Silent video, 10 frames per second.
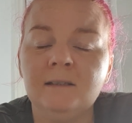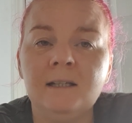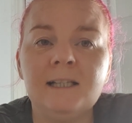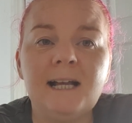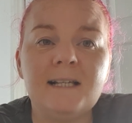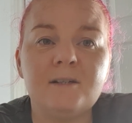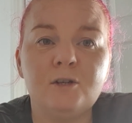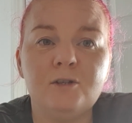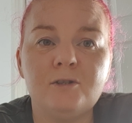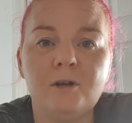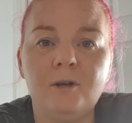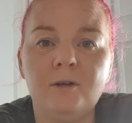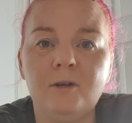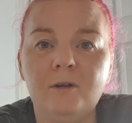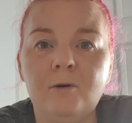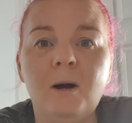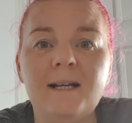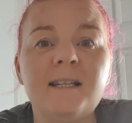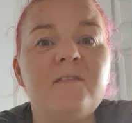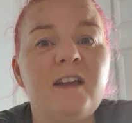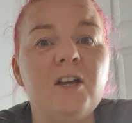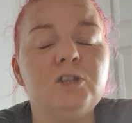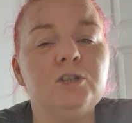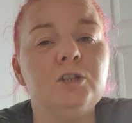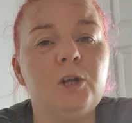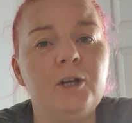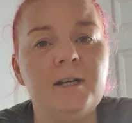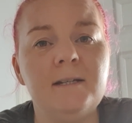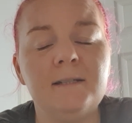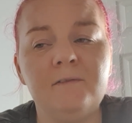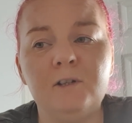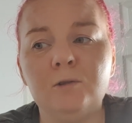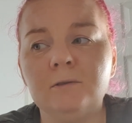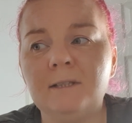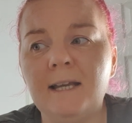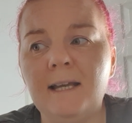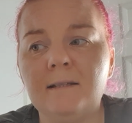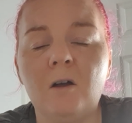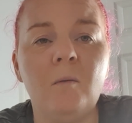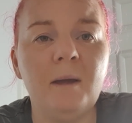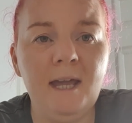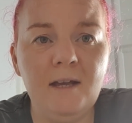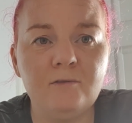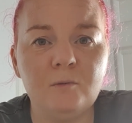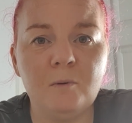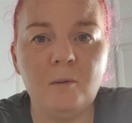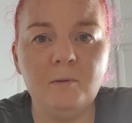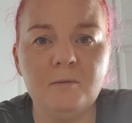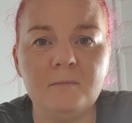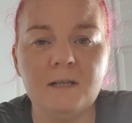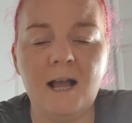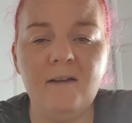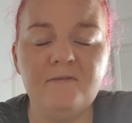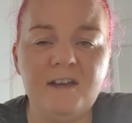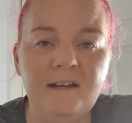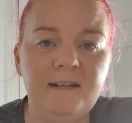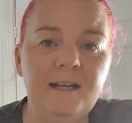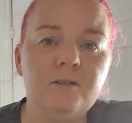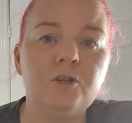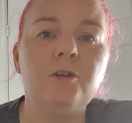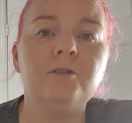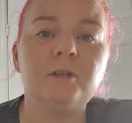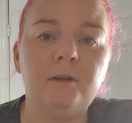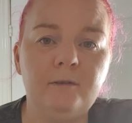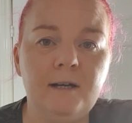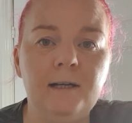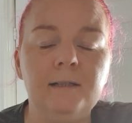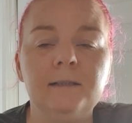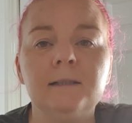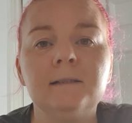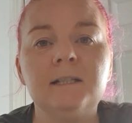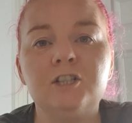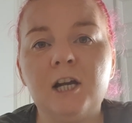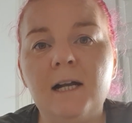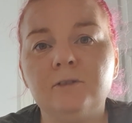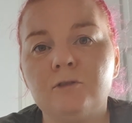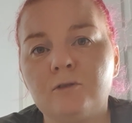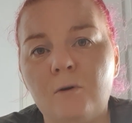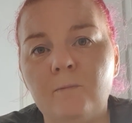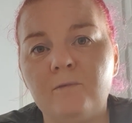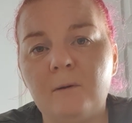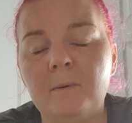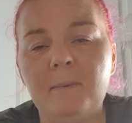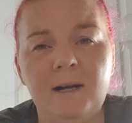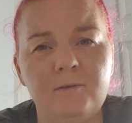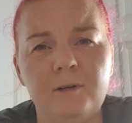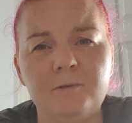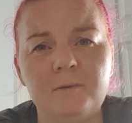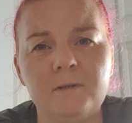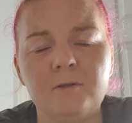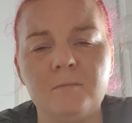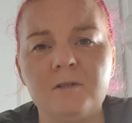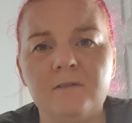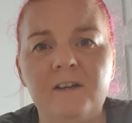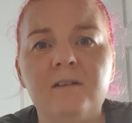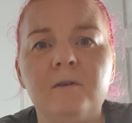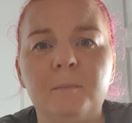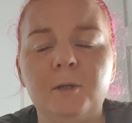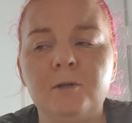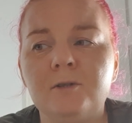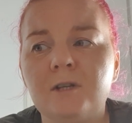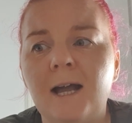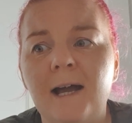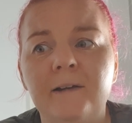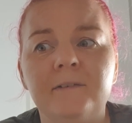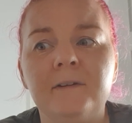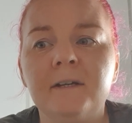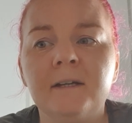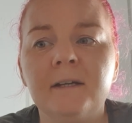classed as quite severe learning difficulties or behavioural problems, and then it turns out that this child has come from a background with some severe abuse and